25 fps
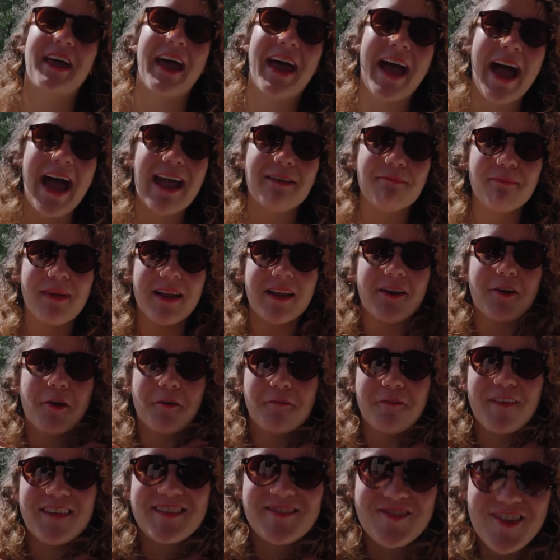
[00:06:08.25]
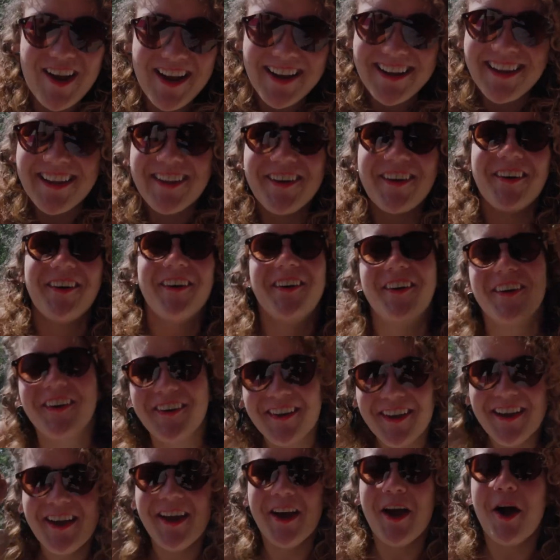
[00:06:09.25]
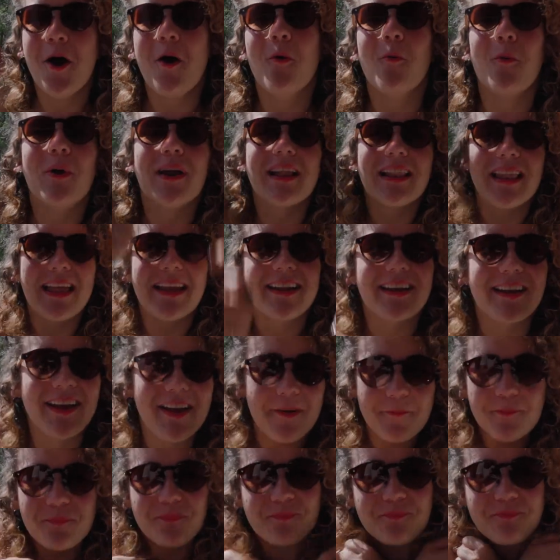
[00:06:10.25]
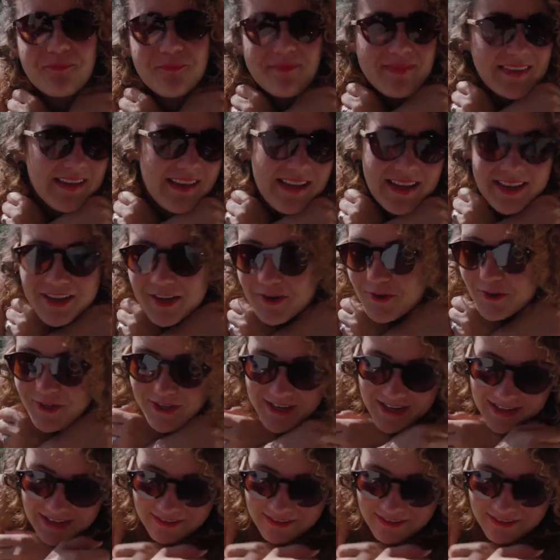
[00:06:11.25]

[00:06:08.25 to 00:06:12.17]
I had my North Face jacket on with like a hoodie